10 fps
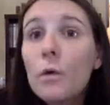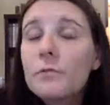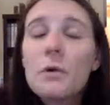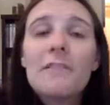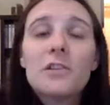
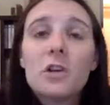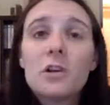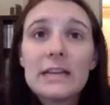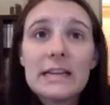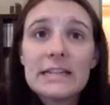Or if you
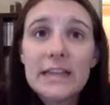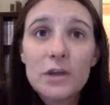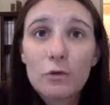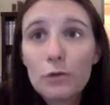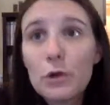have a dog that needs
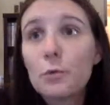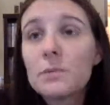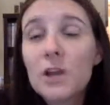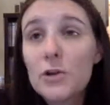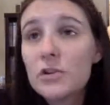to get
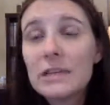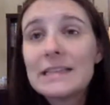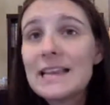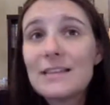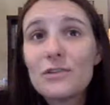groomed, are
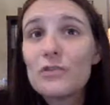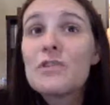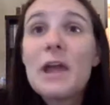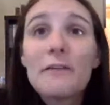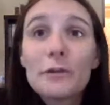you going to say that
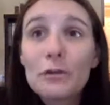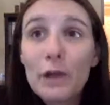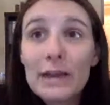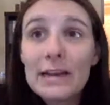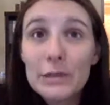they're never
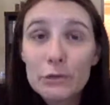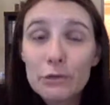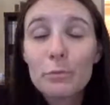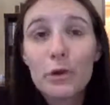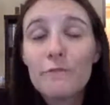crated at
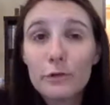the groomer?